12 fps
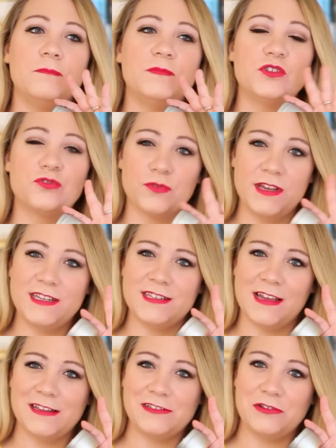tree
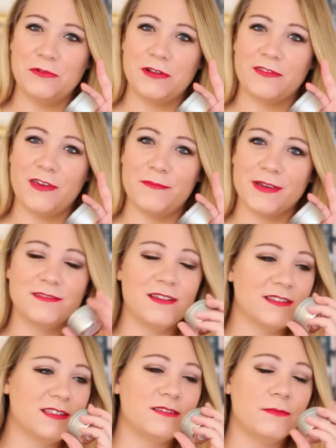scent to it, if that makes
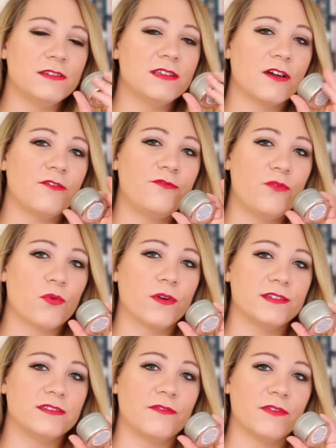sense. It smells like a
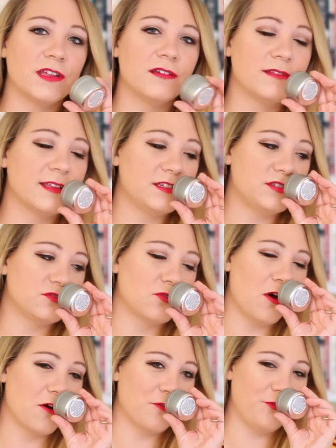forest, a really, really
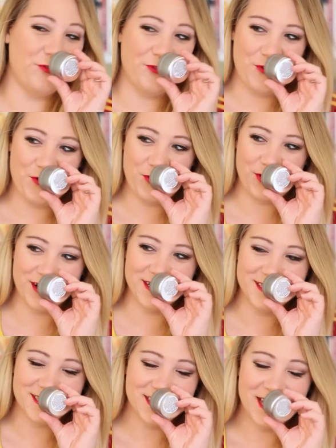strong
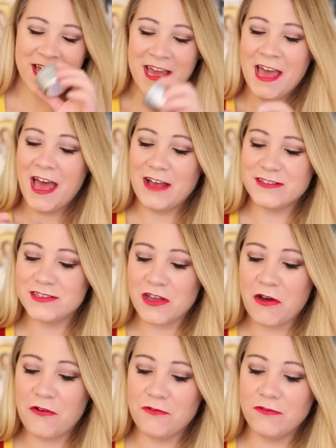forest.
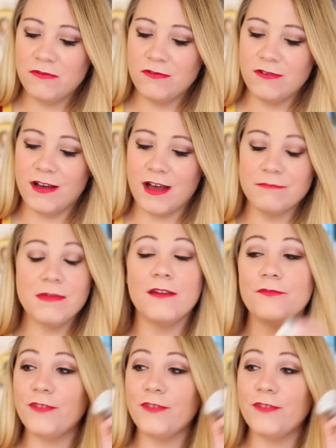So I'm not a